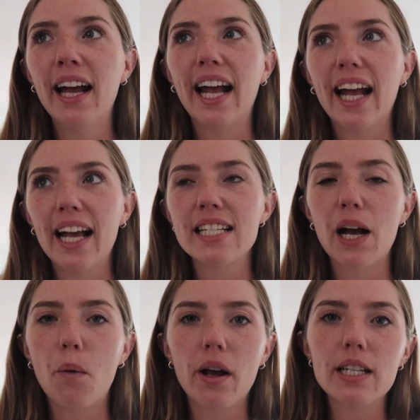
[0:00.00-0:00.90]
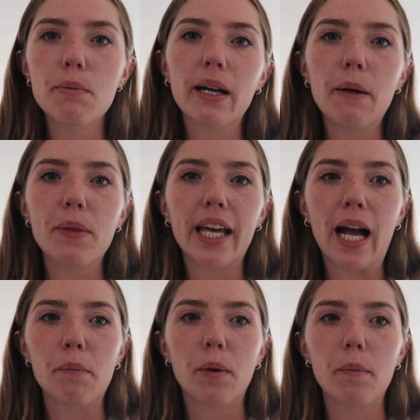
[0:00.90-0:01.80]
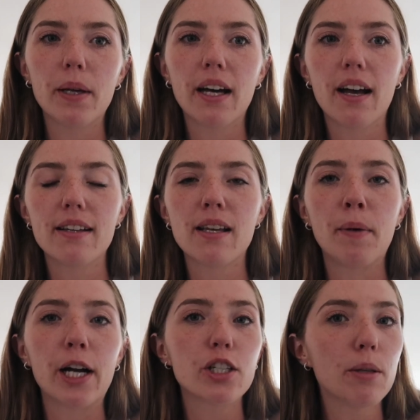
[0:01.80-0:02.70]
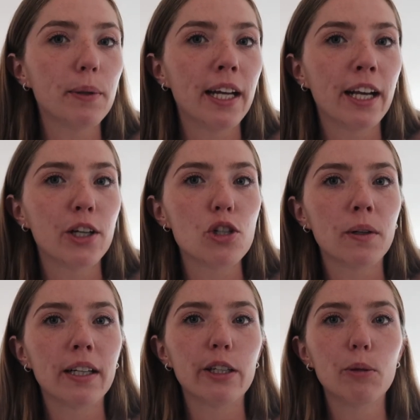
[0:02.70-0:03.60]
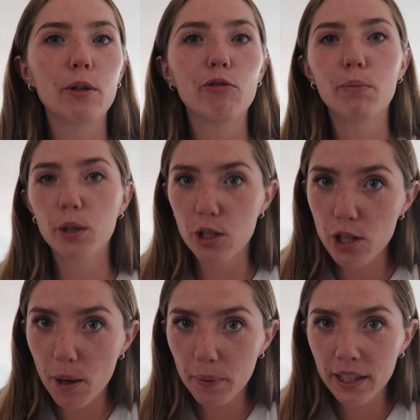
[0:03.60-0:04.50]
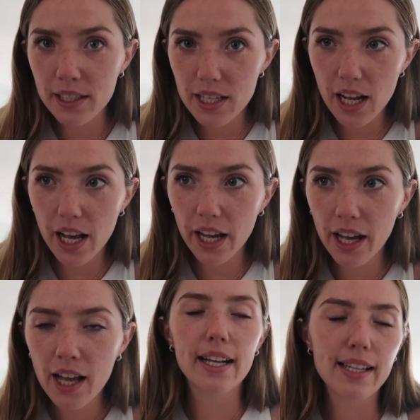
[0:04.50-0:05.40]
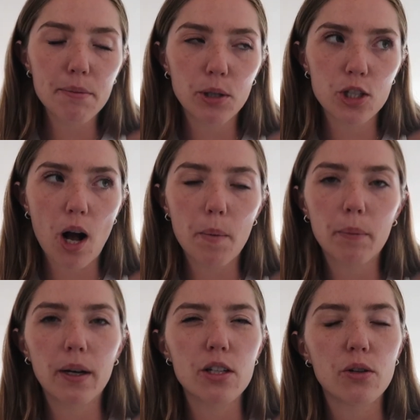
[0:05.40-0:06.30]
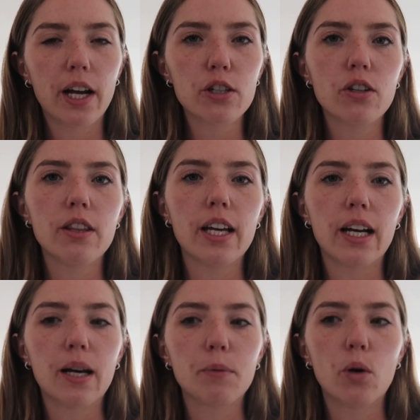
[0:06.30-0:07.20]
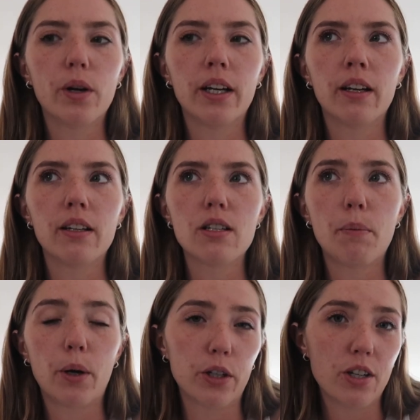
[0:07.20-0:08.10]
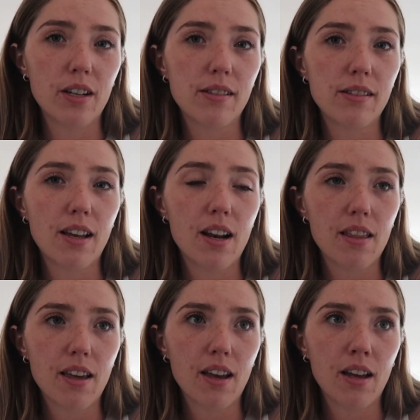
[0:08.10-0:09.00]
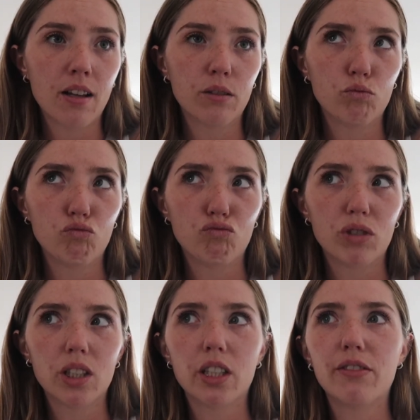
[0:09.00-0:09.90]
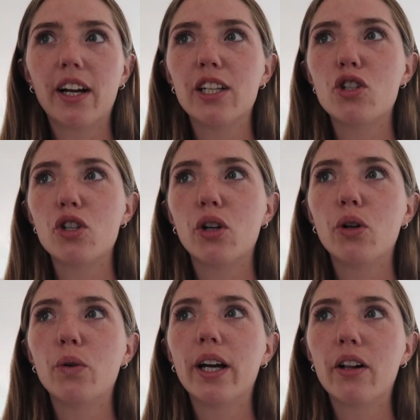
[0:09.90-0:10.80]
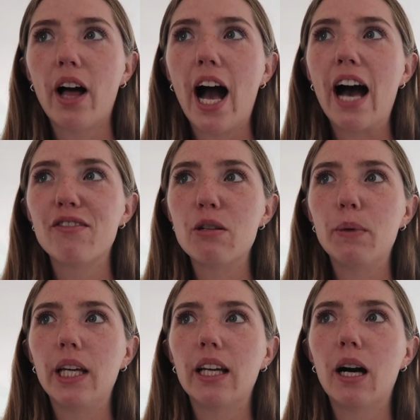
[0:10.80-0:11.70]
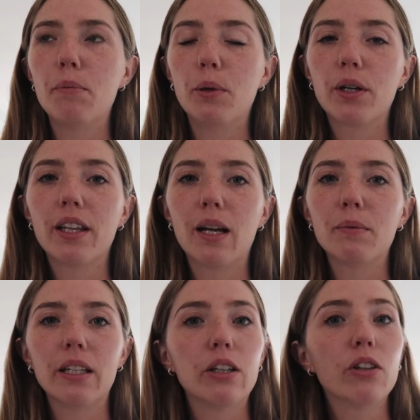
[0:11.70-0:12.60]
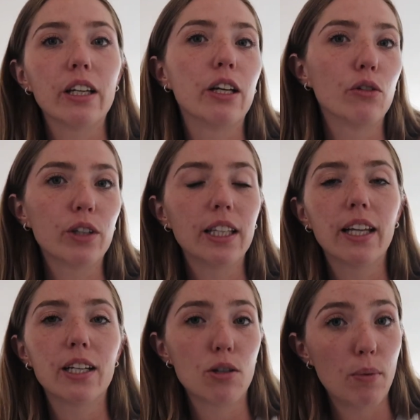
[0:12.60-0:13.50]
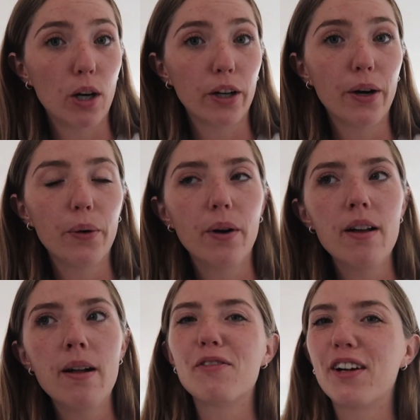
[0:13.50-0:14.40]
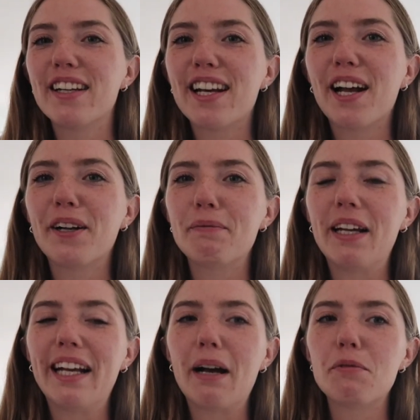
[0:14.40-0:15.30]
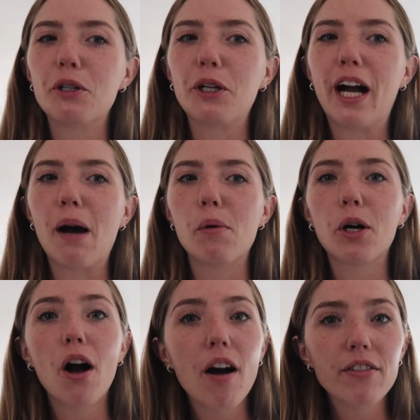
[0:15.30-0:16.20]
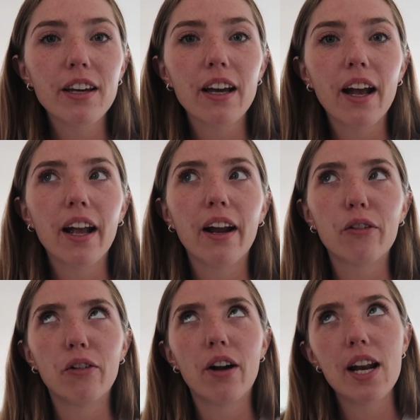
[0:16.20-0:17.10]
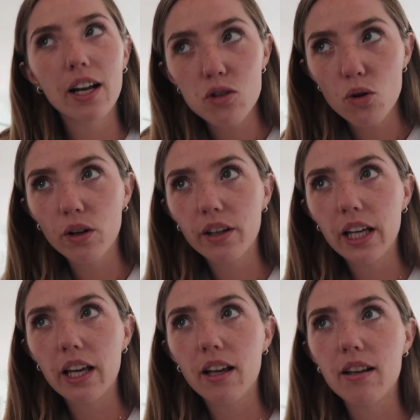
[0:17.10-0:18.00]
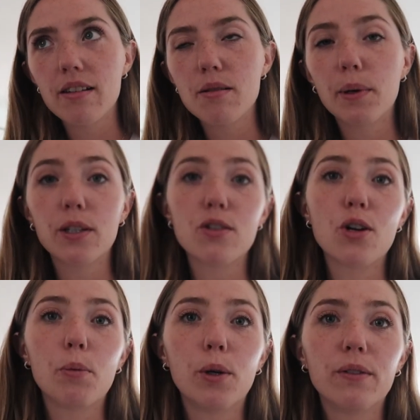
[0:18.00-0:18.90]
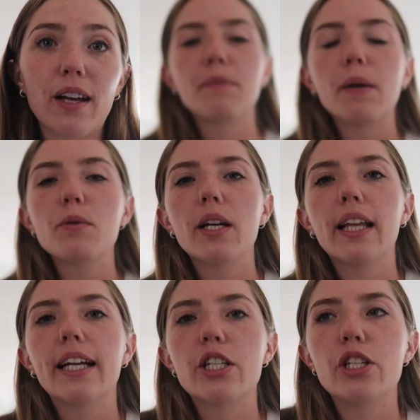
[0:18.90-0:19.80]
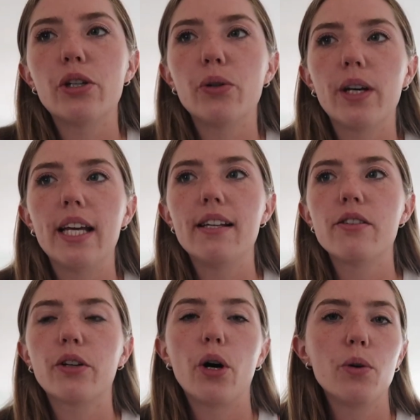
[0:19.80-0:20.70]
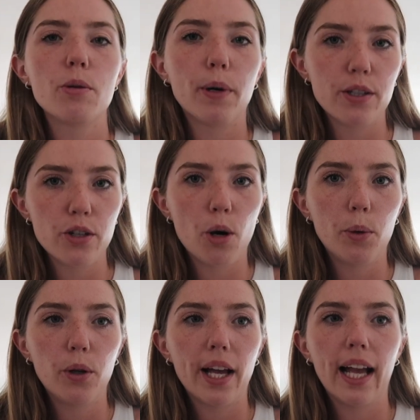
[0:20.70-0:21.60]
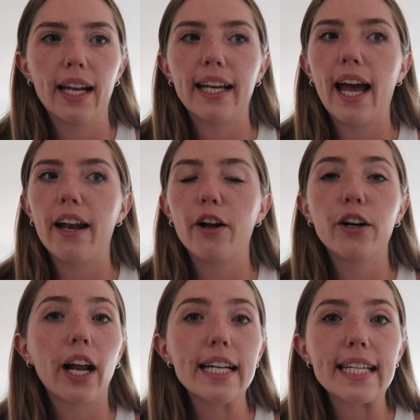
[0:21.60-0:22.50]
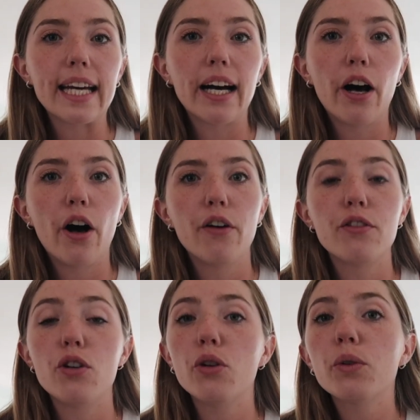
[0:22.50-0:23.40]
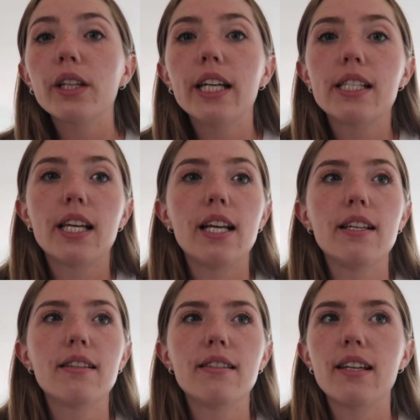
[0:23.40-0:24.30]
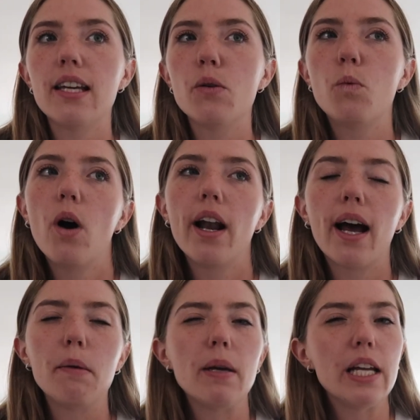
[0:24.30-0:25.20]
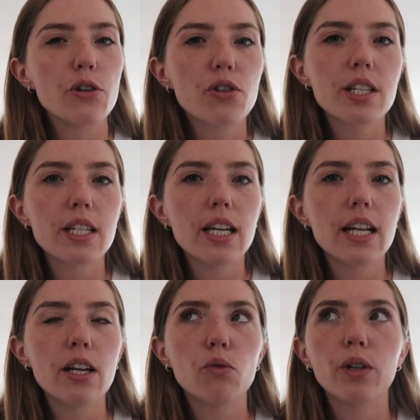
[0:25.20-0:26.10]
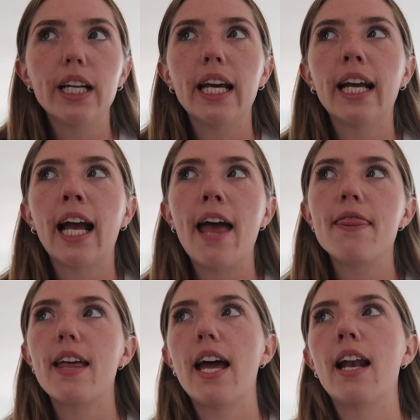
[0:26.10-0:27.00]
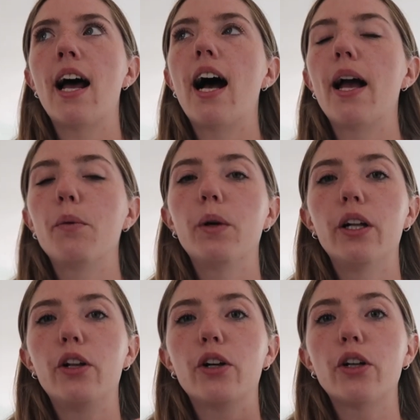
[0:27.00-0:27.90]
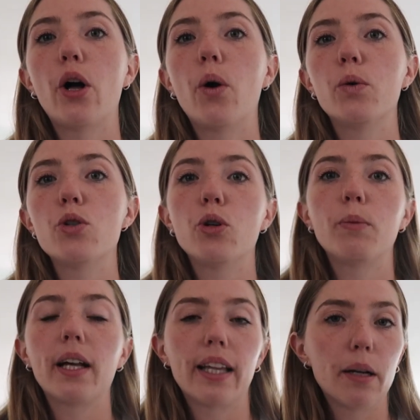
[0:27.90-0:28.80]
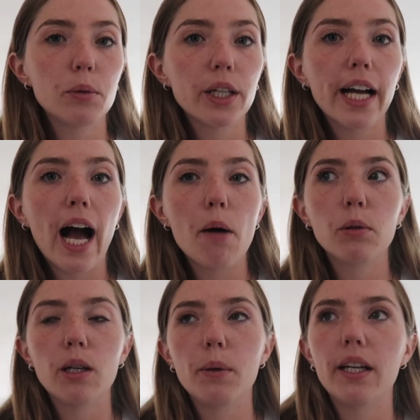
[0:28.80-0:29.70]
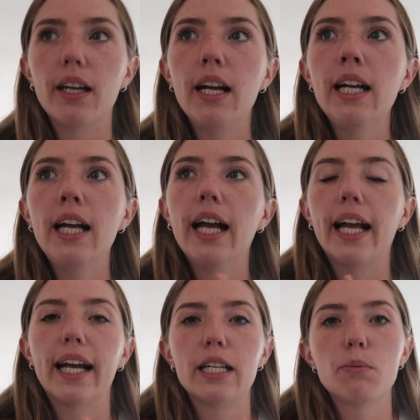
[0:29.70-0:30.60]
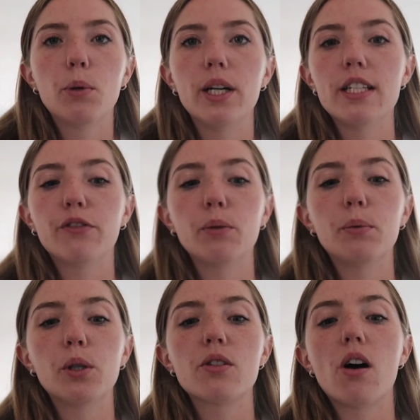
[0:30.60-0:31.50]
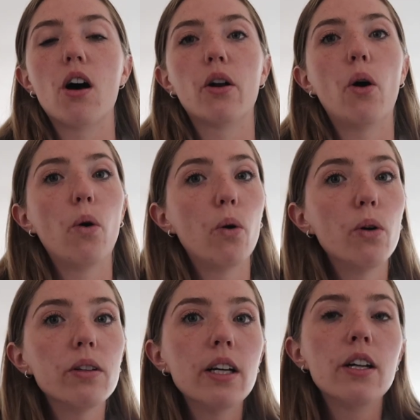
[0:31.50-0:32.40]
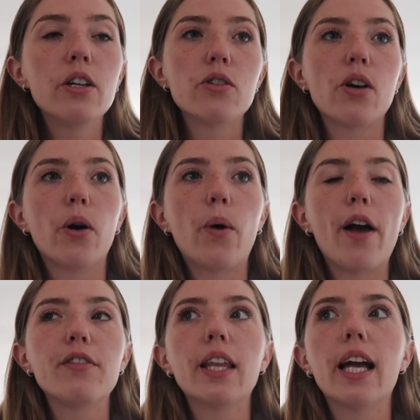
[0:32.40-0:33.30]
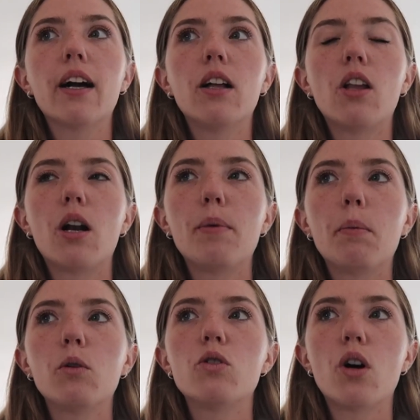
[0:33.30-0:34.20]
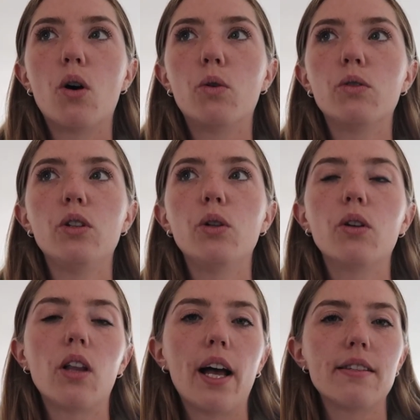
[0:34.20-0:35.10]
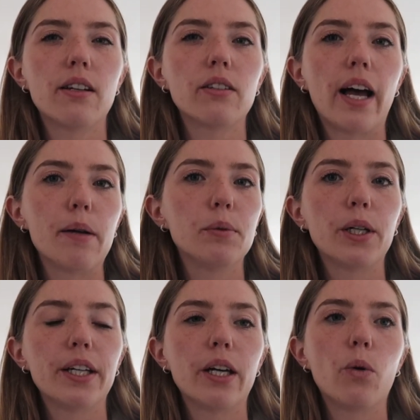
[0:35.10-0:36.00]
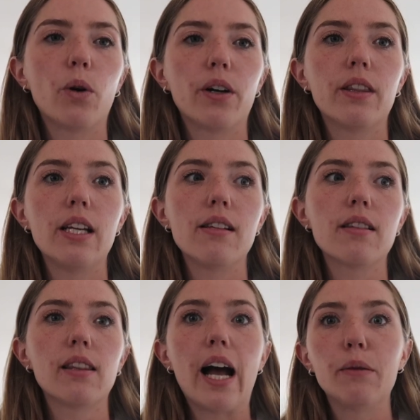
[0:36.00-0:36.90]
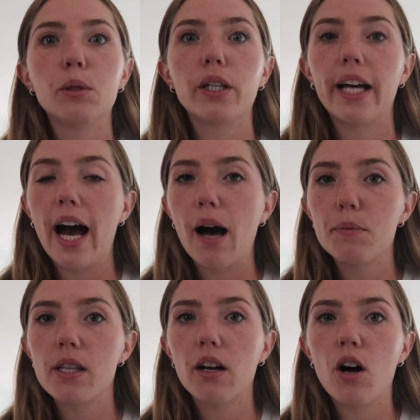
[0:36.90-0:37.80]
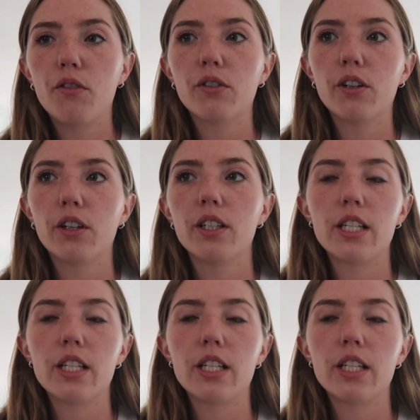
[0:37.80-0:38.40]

And I wanted to pick up the camera because I'm actually planning on doing a little bit of book shopping today. I say book shopping, but I don't actually think I'm going to purchase anything. Or if I do, it'll have to be a book that I'm literally gonna read like tomorrow. My friend and I are meeting up to grab coffee, and right next door is a Barnes & Noble. Sometimes what I like to do is go to Barnes & Noble and get a good idea of the new releases, see what I'm interested in reading, and then I will go to my library app, Libby, and put different books on hold. So I feel like a lot of people don't utilize their library or these library apps that offer